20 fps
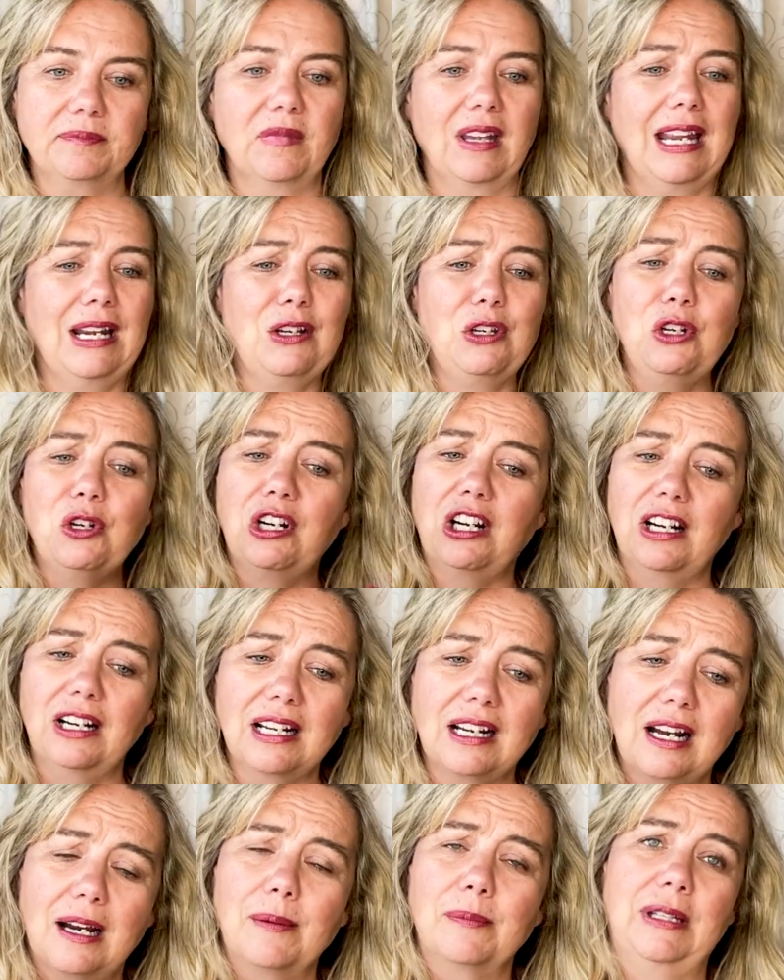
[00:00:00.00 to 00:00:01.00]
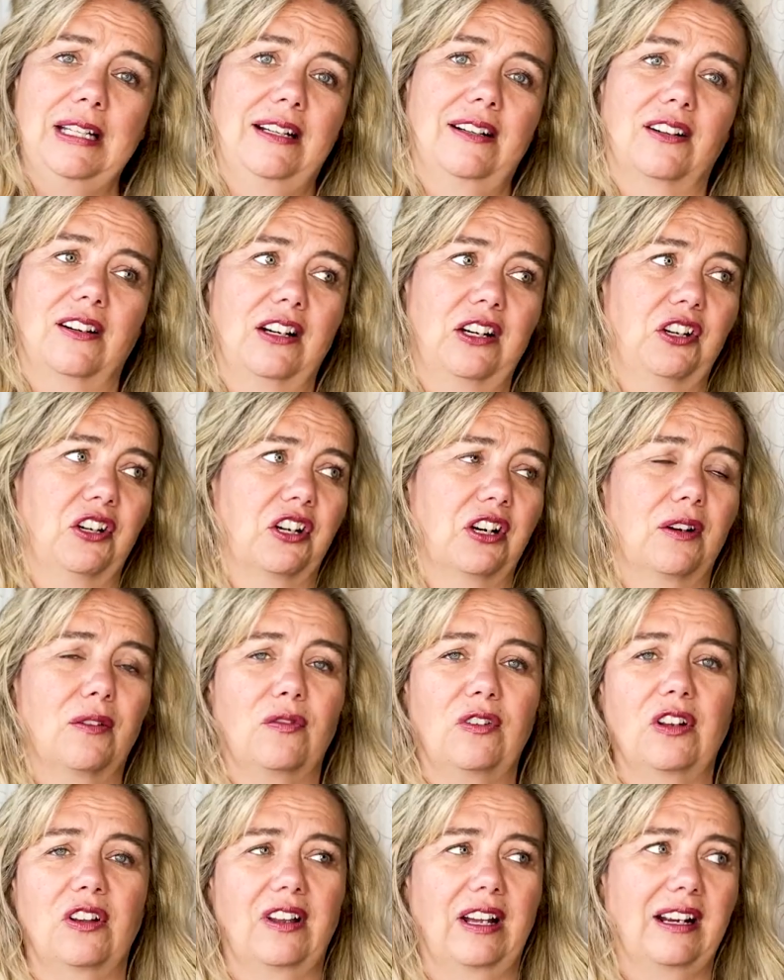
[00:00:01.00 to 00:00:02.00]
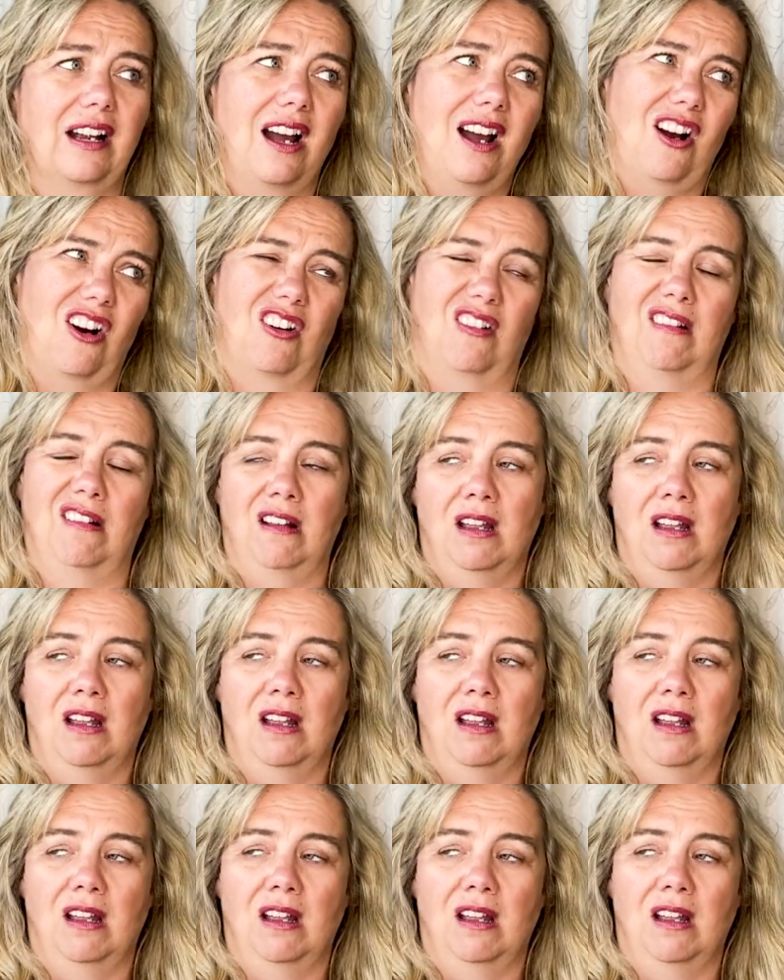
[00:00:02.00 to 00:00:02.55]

And you're going to come here and you're going to feel like, oh,